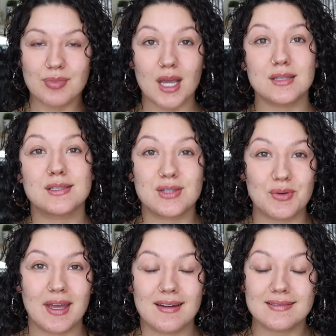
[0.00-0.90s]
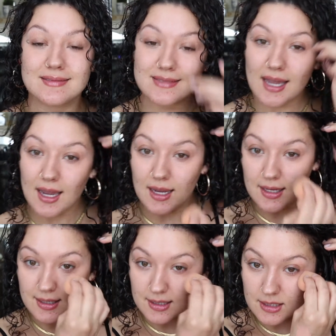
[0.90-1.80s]
So yeah,
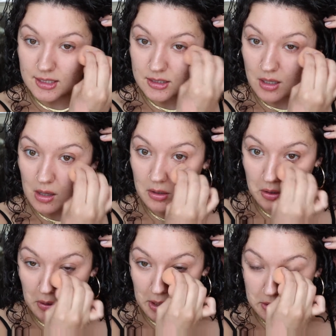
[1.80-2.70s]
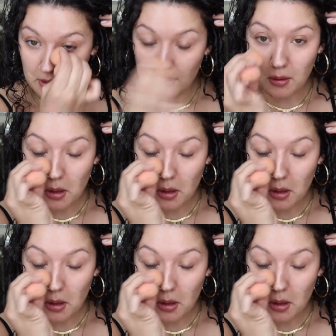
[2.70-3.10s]
I need color corrector.